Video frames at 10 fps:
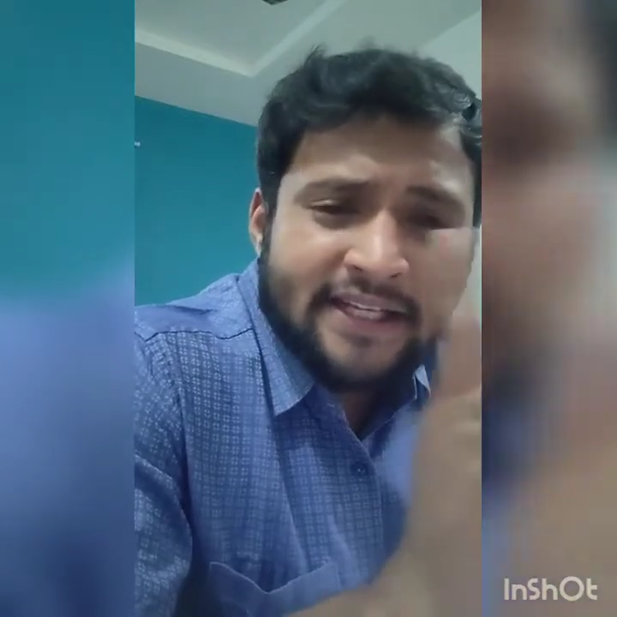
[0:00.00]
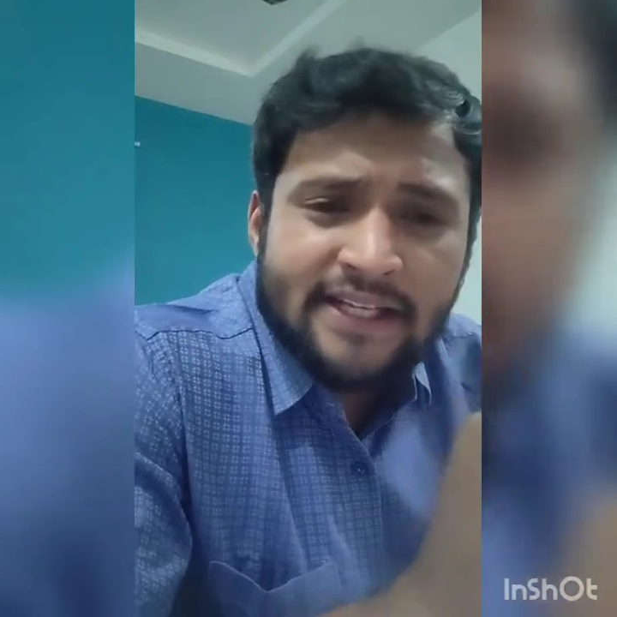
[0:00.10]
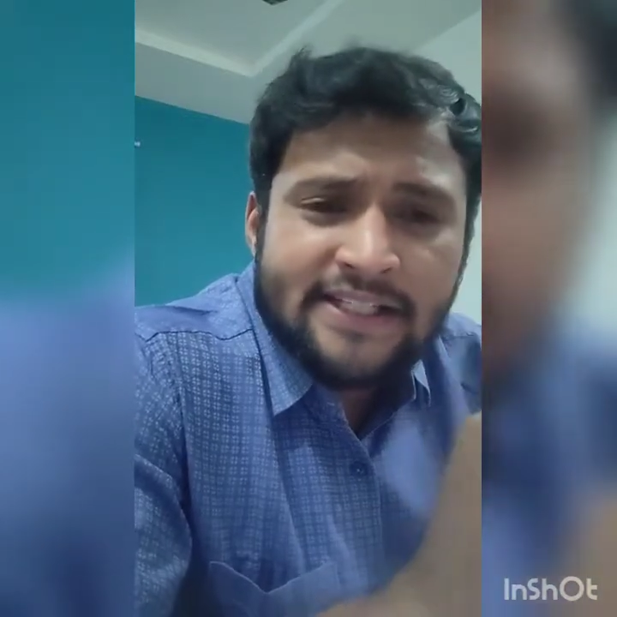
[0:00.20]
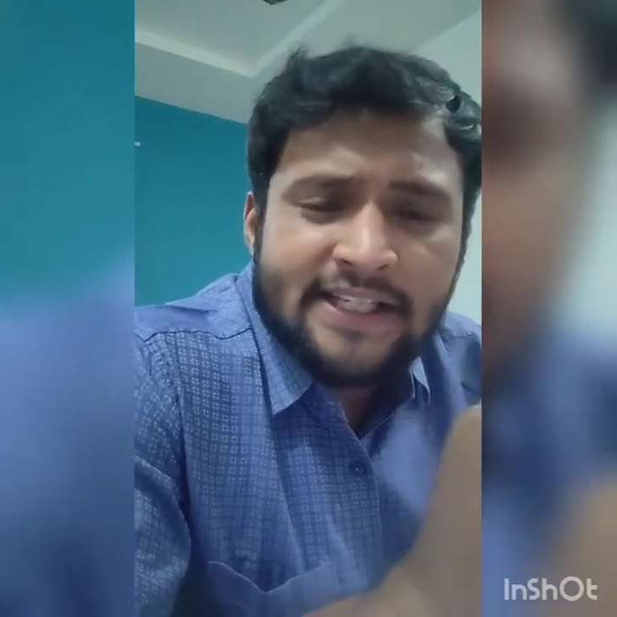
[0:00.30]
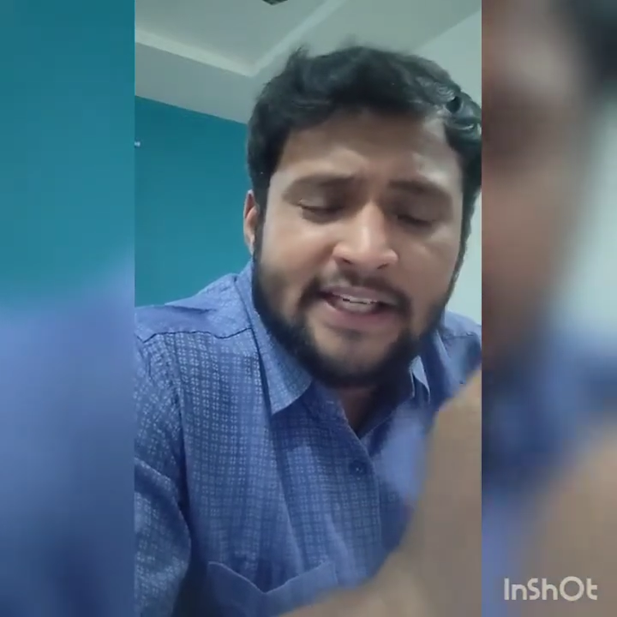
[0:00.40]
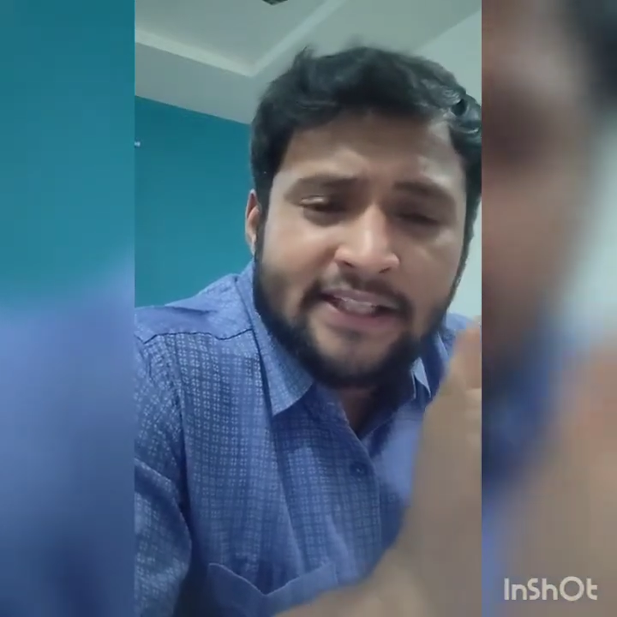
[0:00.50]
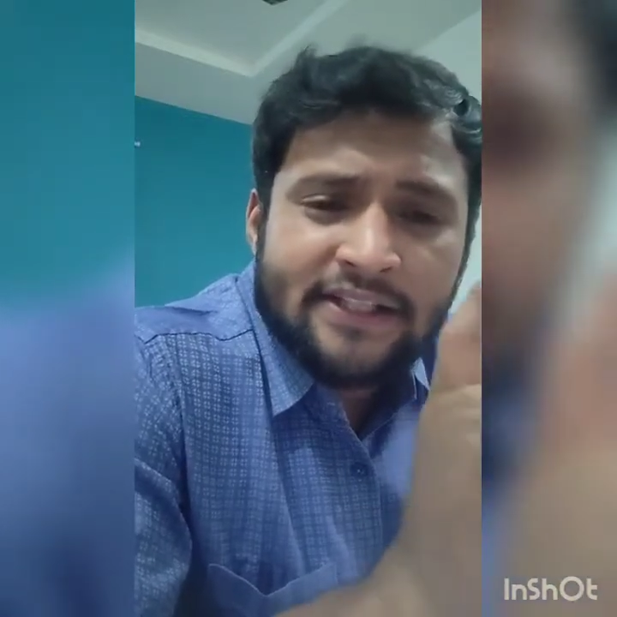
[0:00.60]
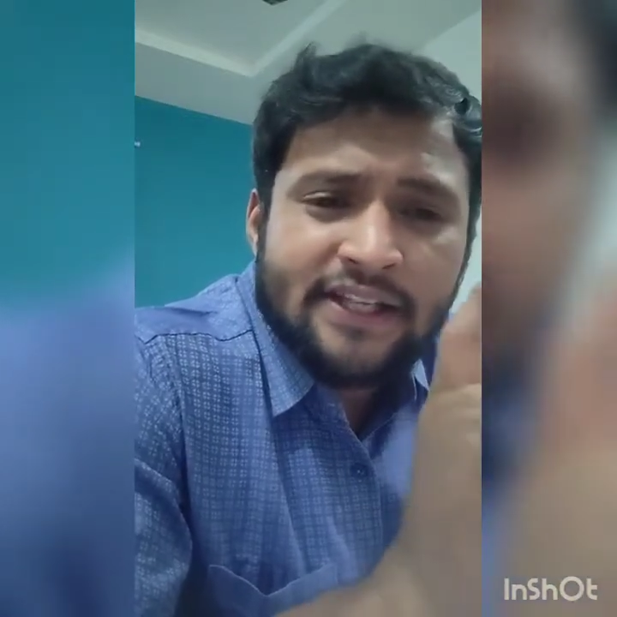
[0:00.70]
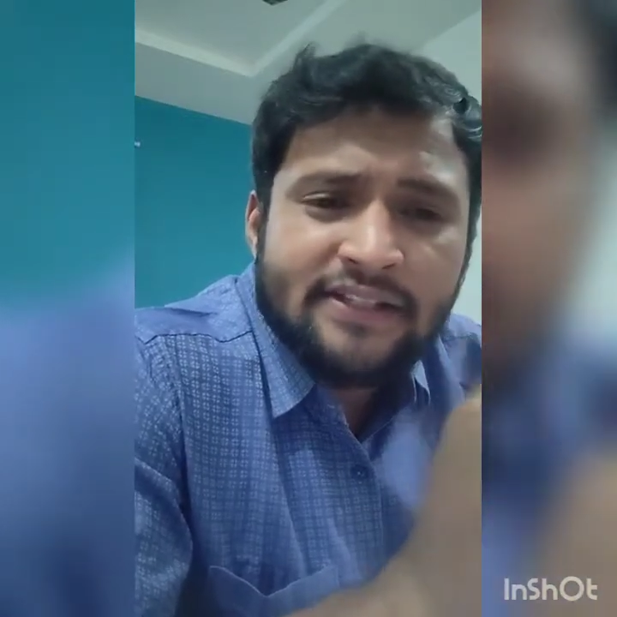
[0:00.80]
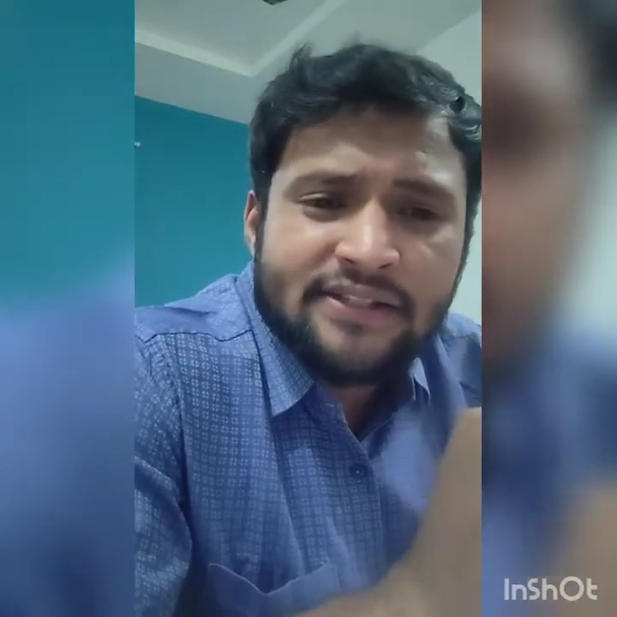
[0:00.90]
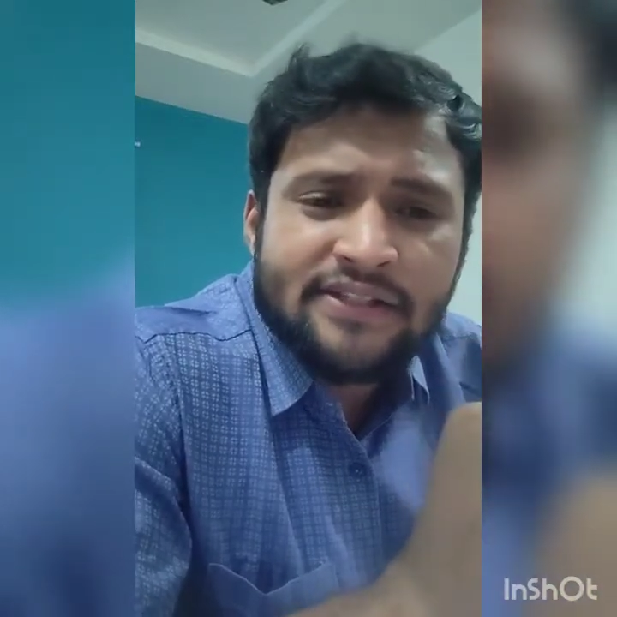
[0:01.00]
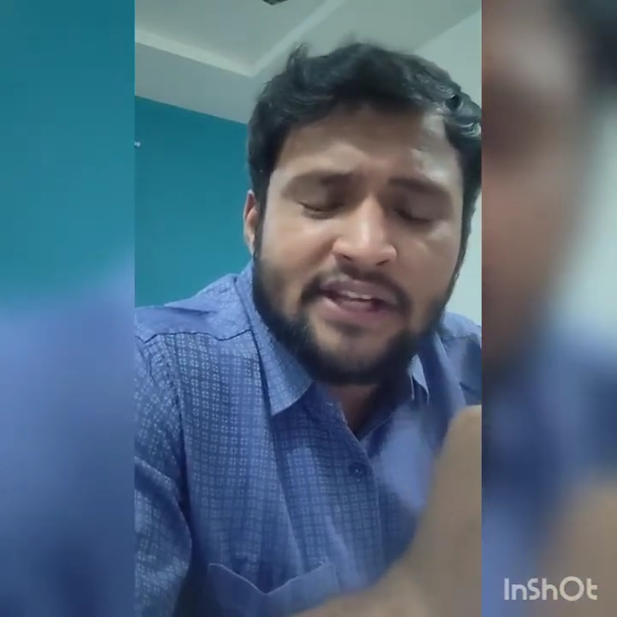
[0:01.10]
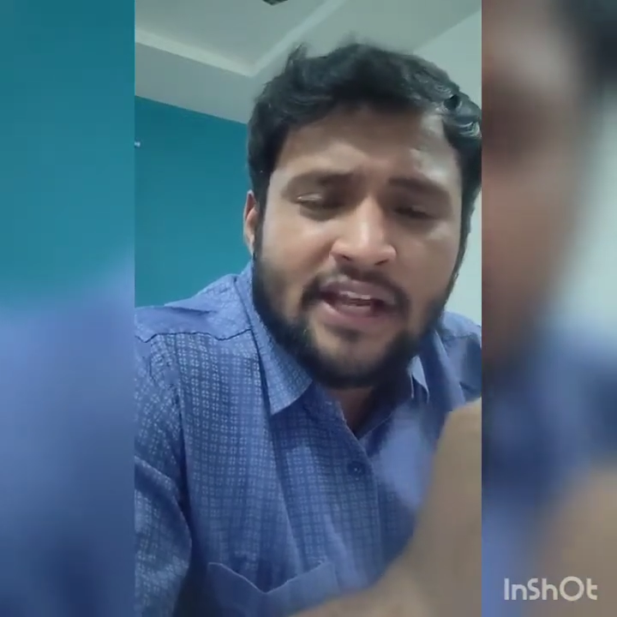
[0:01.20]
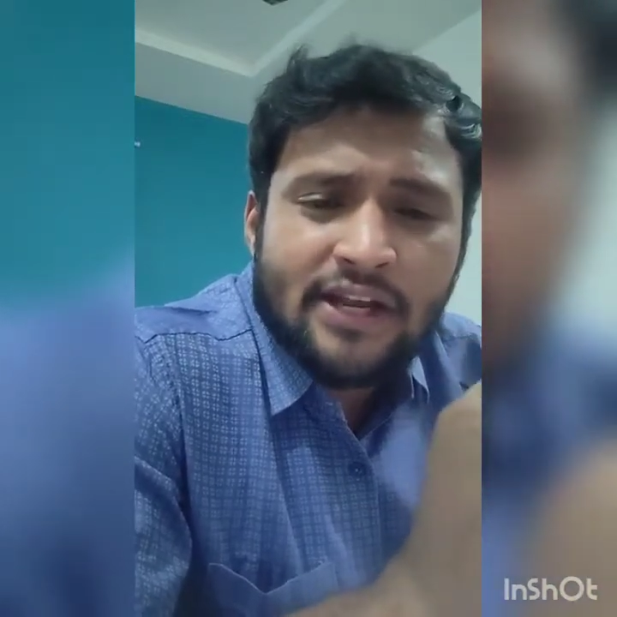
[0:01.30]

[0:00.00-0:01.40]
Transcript: yes, this is the